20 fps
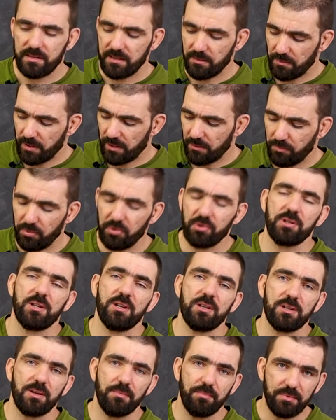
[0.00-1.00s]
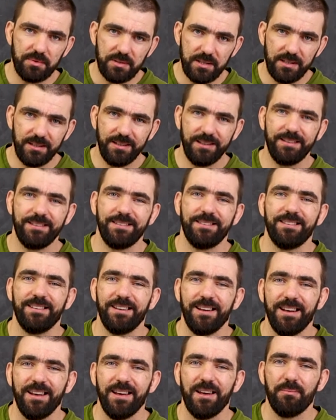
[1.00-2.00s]
it's not as fluffy,
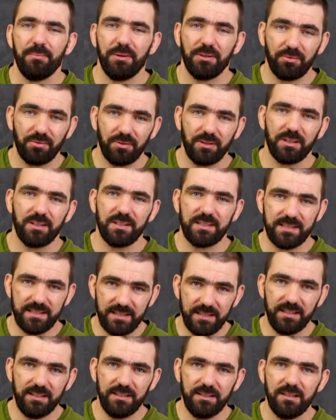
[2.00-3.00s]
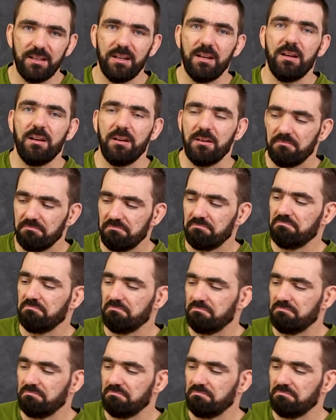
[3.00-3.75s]
put it back in the mixer.